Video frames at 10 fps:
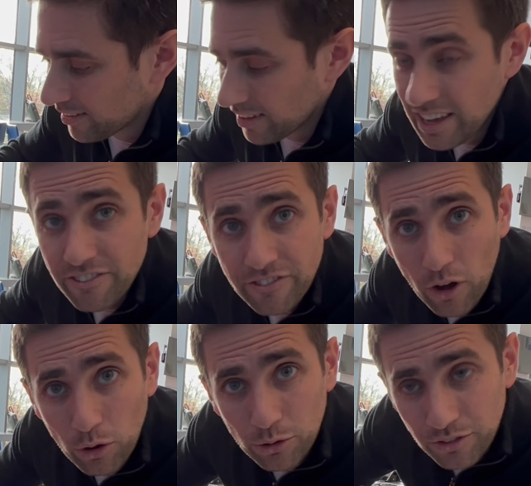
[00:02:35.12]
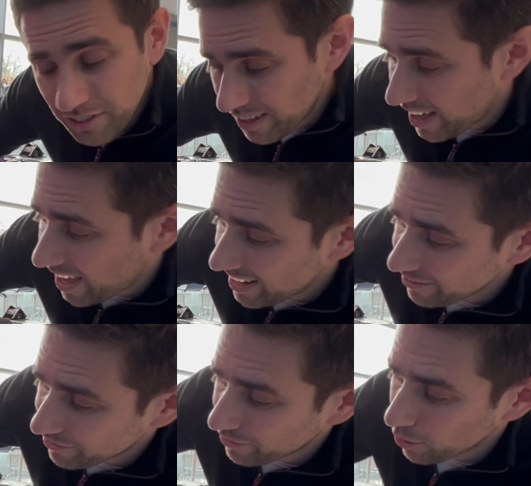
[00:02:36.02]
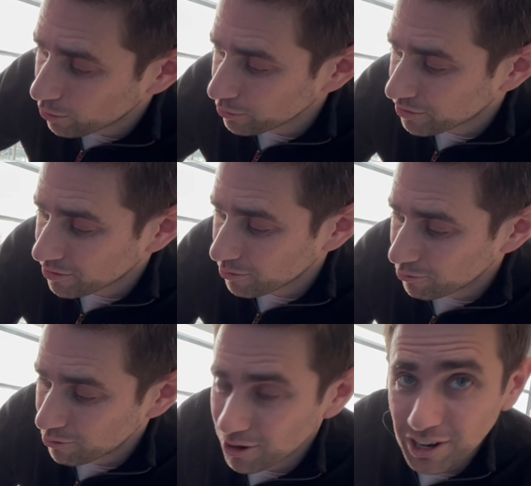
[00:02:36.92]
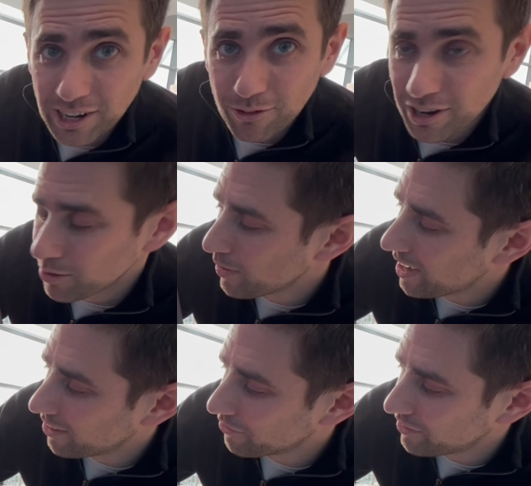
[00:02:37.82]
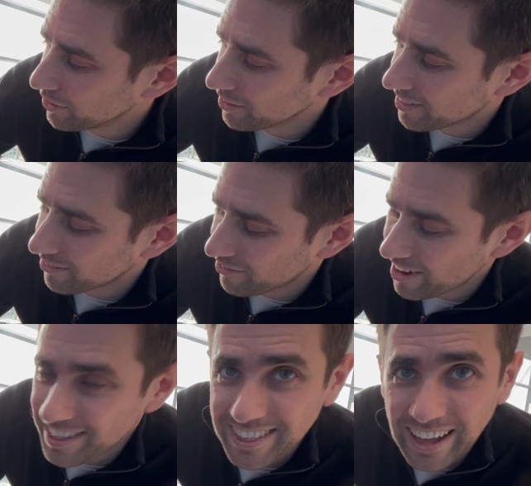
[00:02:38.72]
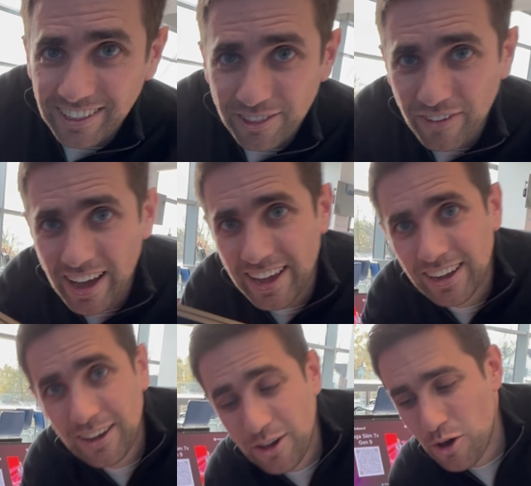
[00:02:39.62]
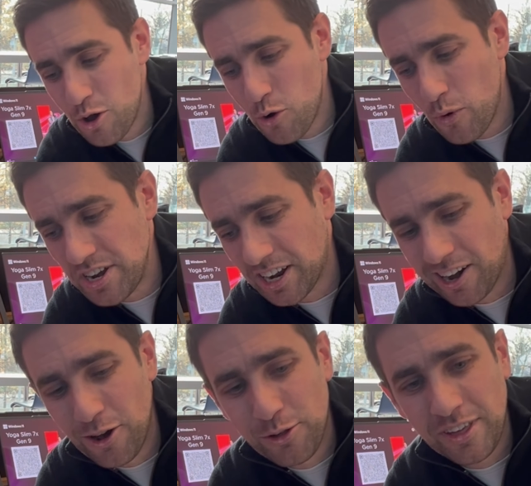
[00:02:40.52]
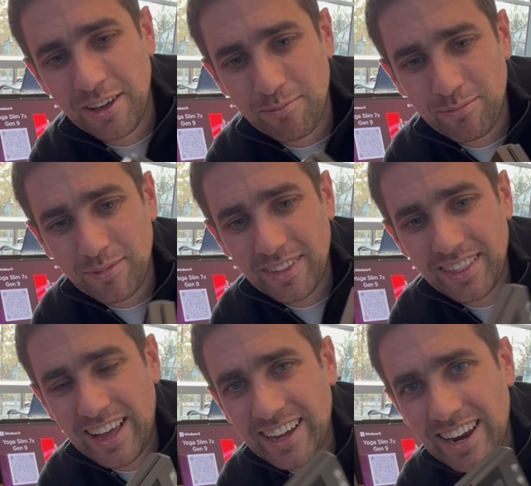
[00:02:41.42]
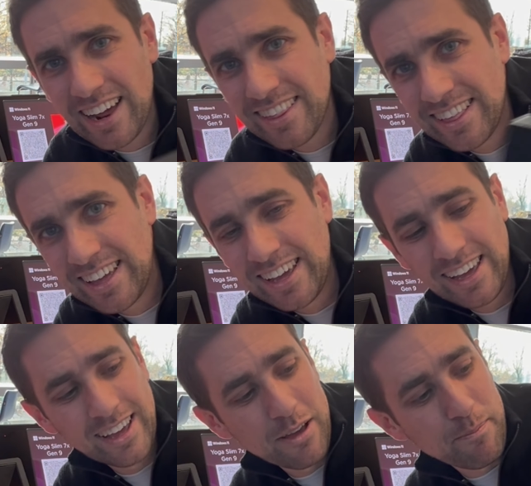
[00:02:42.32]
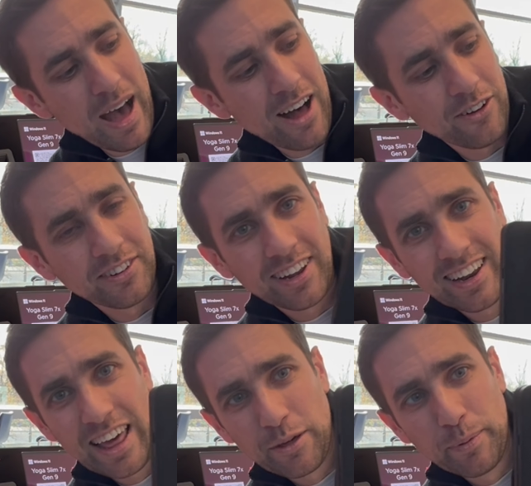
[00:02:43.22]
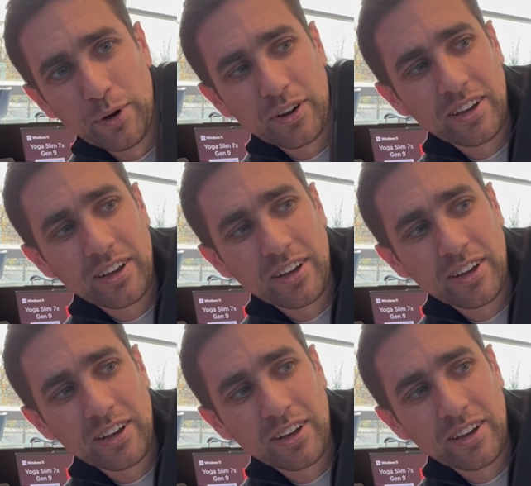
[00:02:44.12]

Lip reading: It folds, and it folds really well. Feels very satisfying when you close it. It's like a nicely bound leather book.